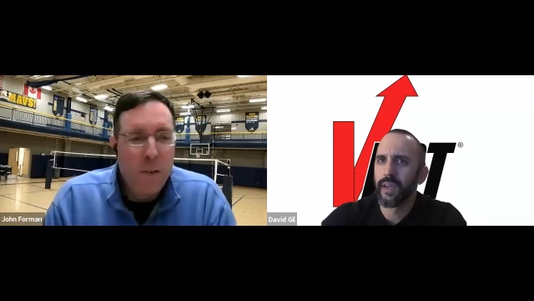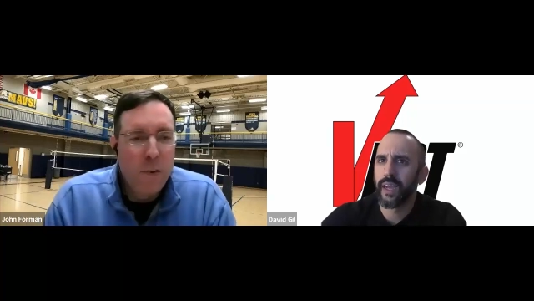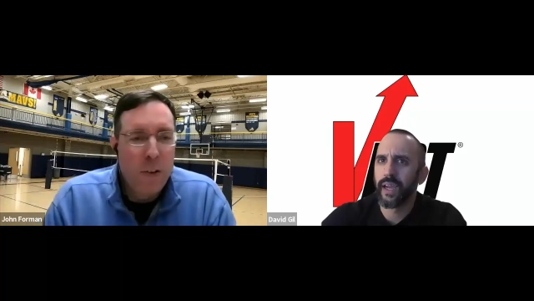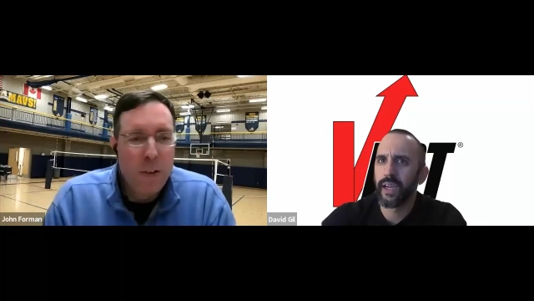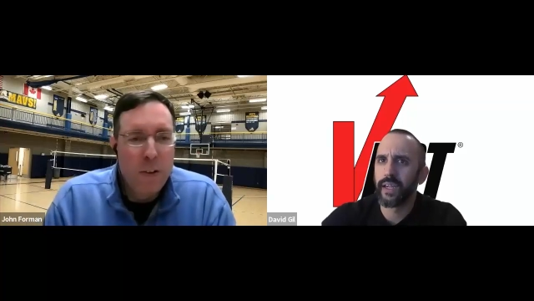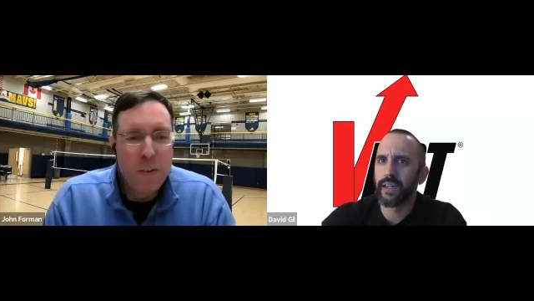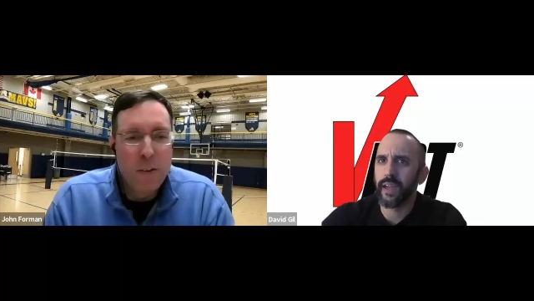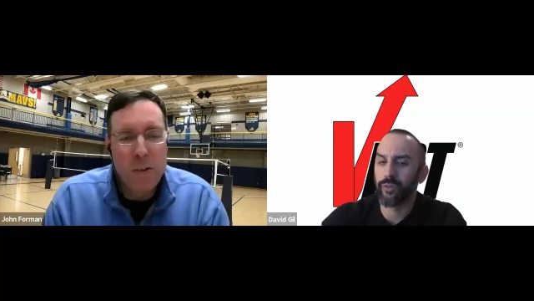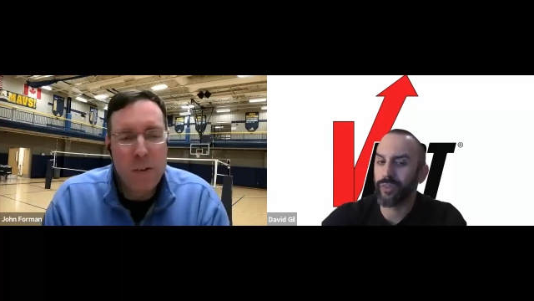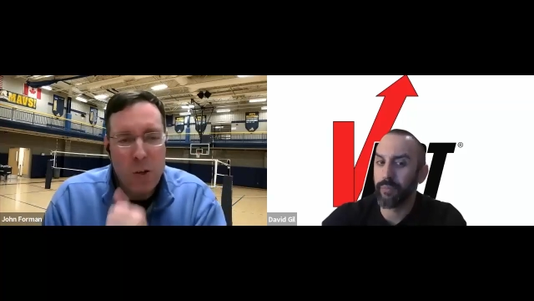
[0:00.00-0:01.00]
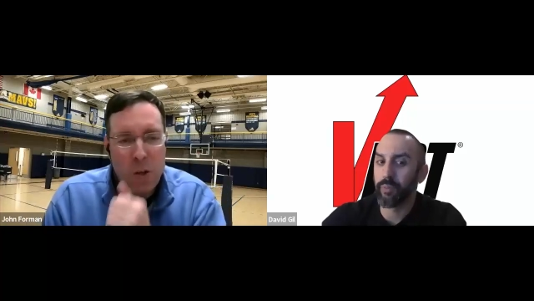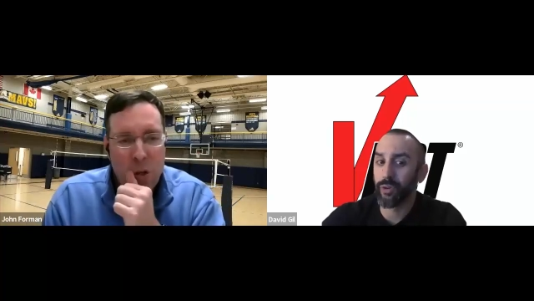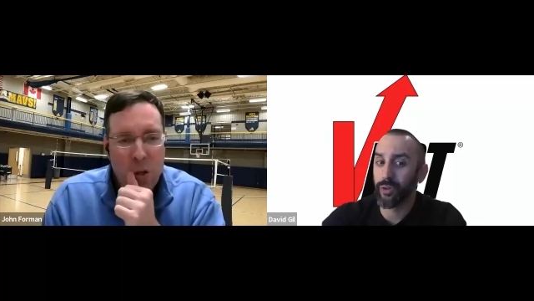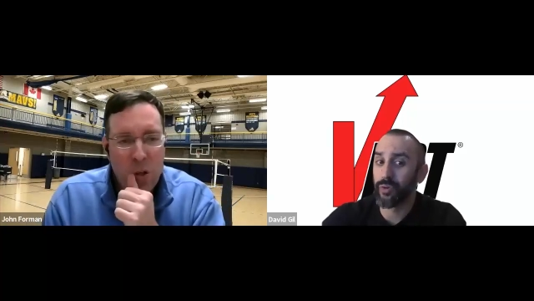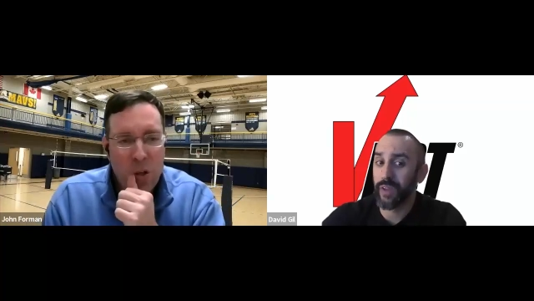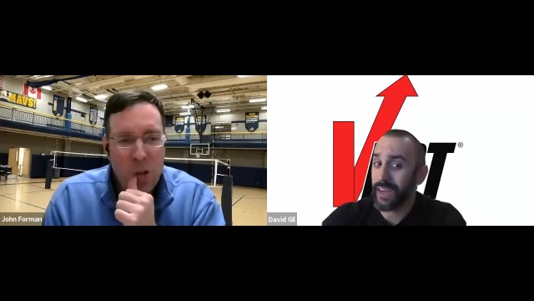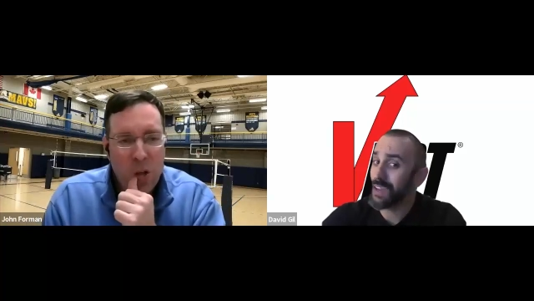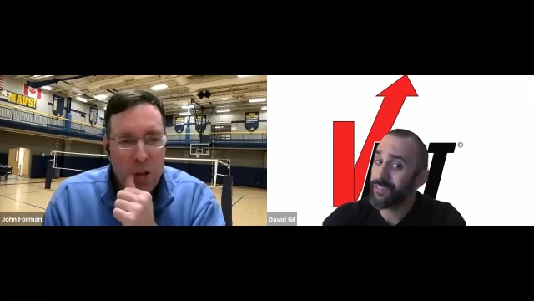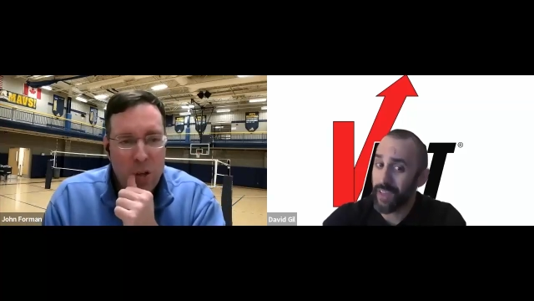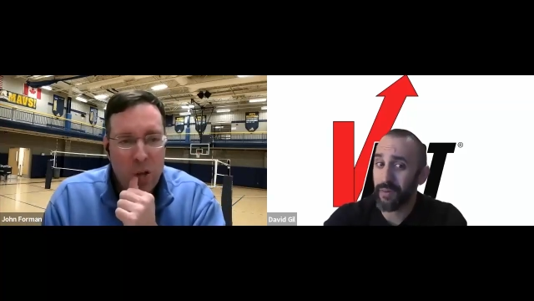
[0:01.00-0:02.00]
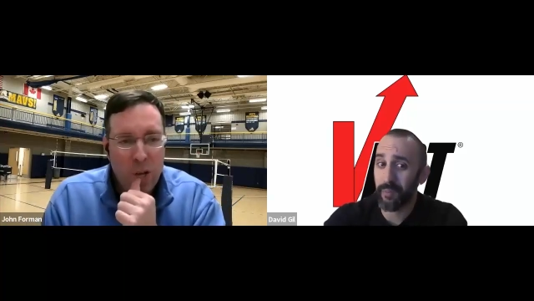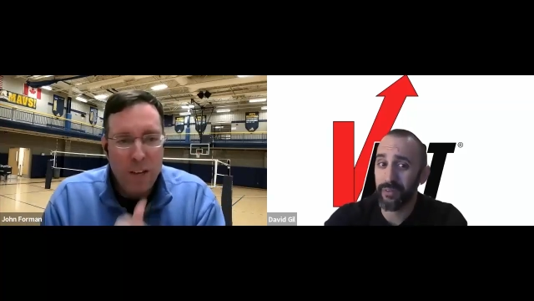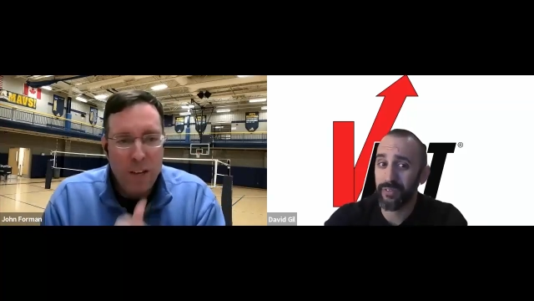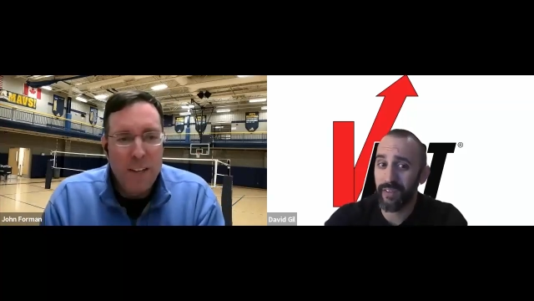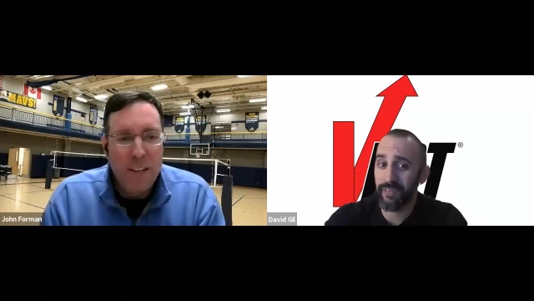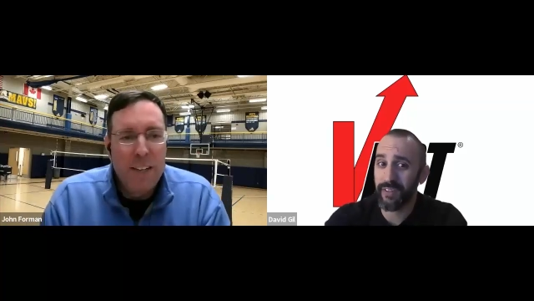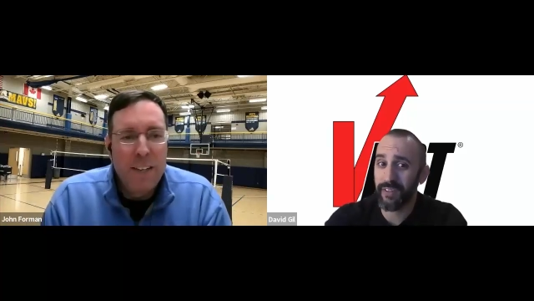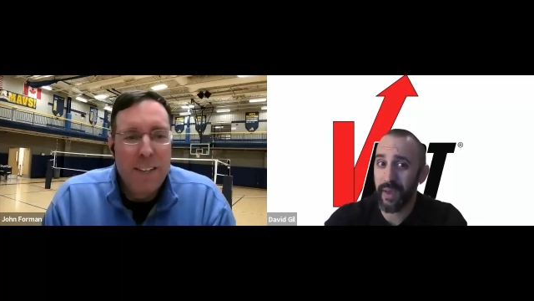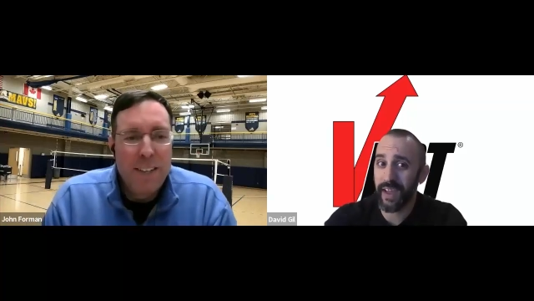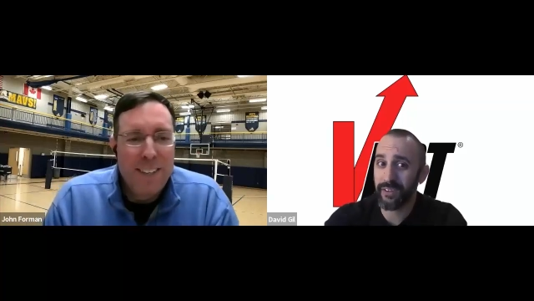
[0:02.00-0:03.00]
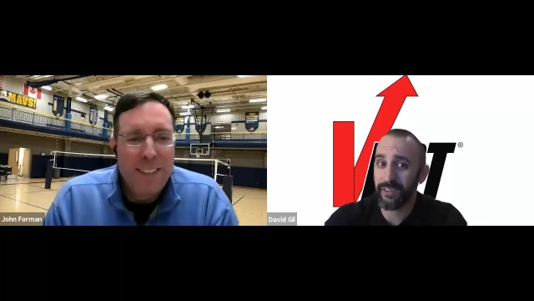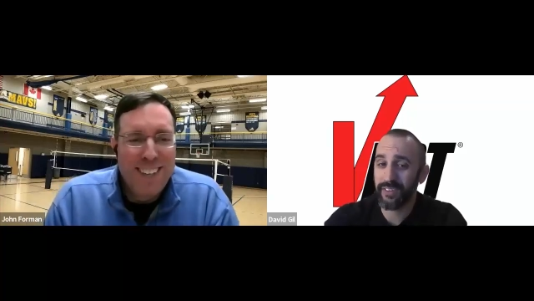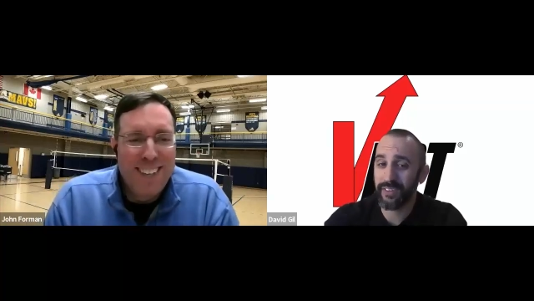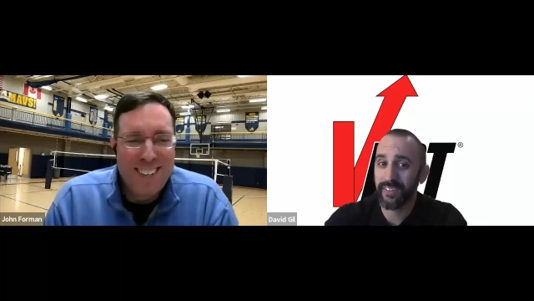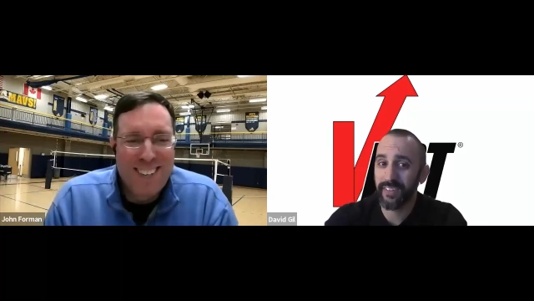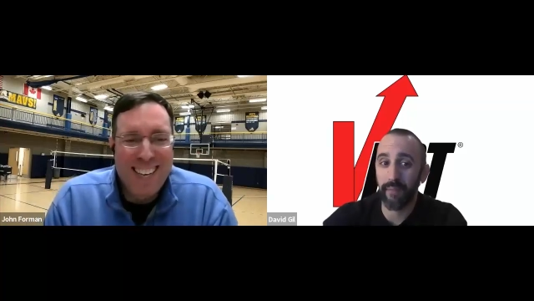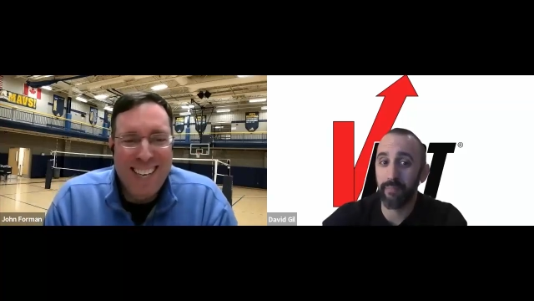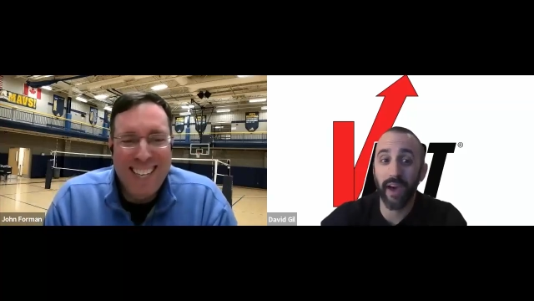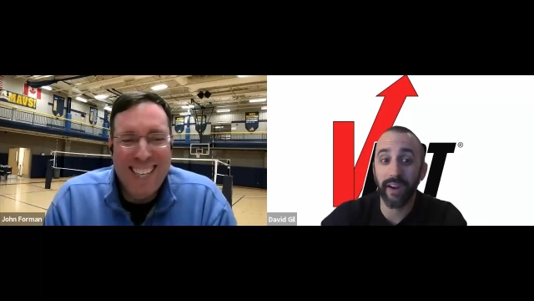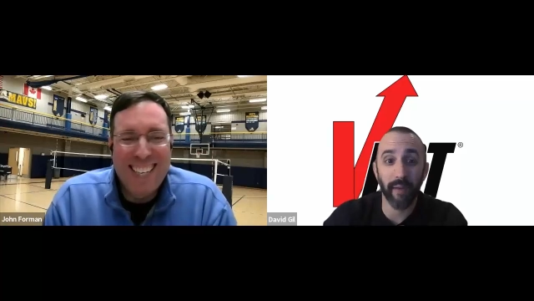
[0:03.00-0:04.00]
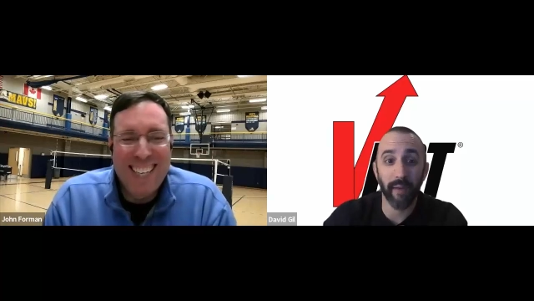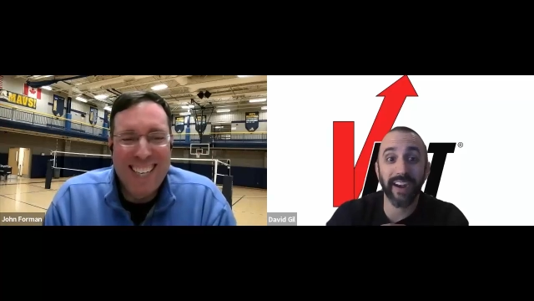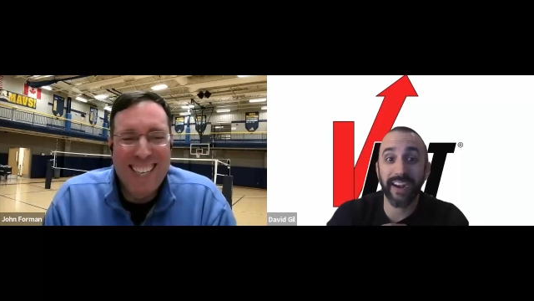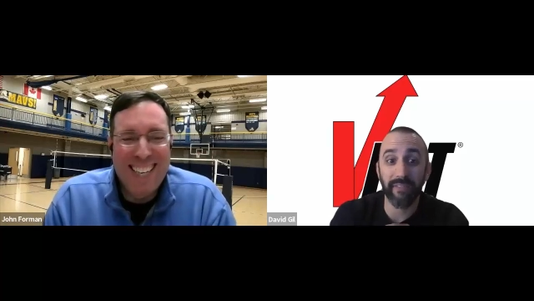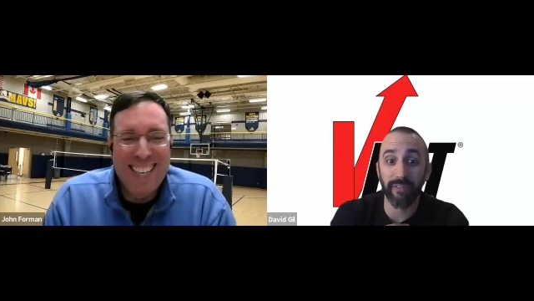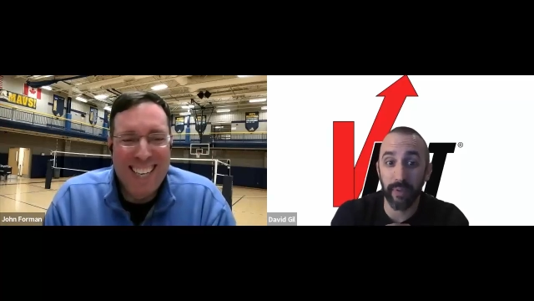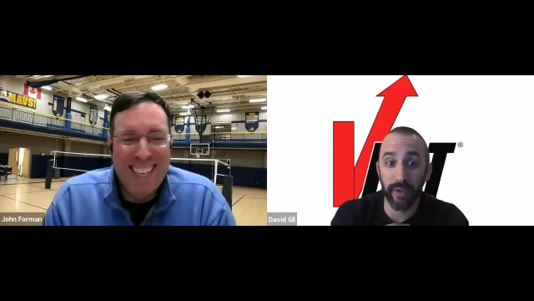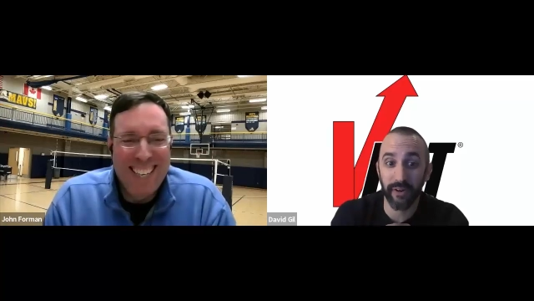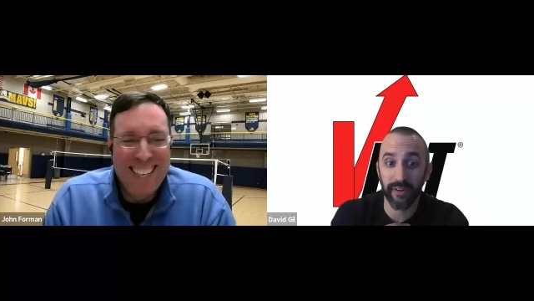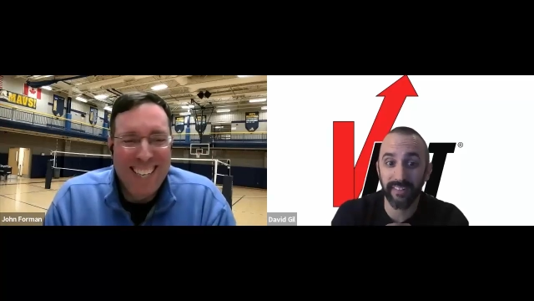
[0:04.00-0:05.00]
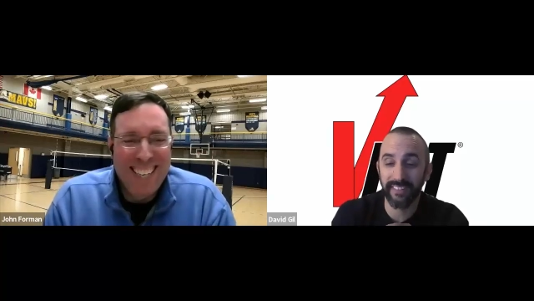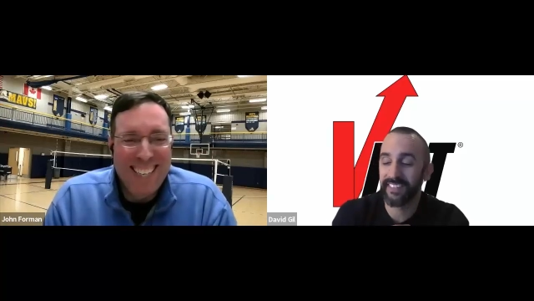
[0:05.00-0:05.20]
Speaker 1: And I was able to do 97% of it in Spanish. Okay. I'm, not, I'm not a native speaker.